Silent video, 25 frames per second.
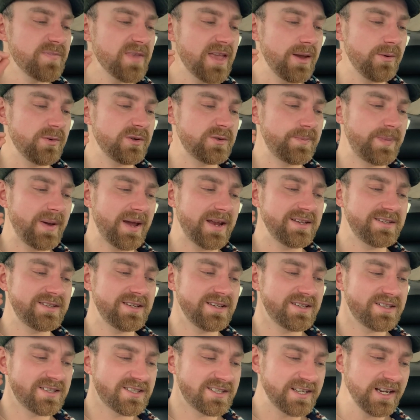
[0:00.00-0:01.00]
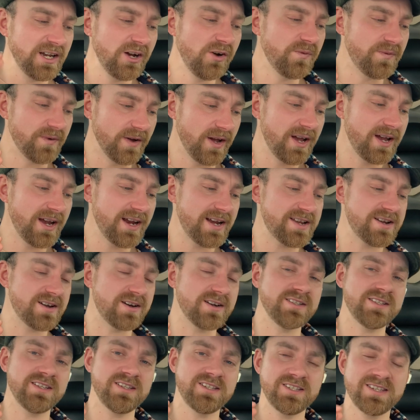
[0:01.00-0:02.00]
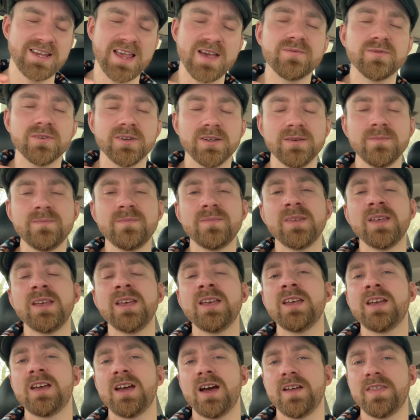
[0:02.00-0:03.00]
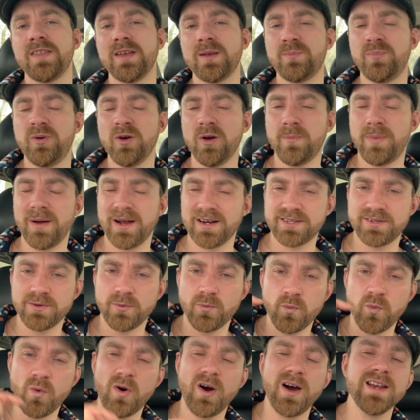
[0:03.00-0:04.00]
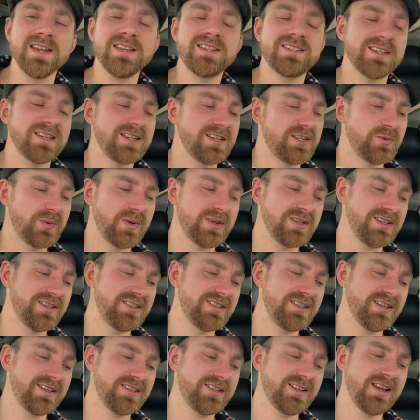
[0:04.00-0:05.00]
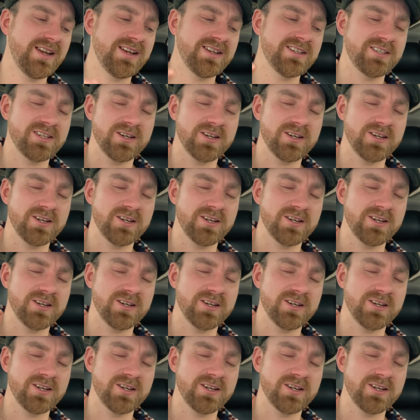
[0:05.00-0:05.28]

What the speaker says: It was painted silver in 97 and then put back to white in 2016.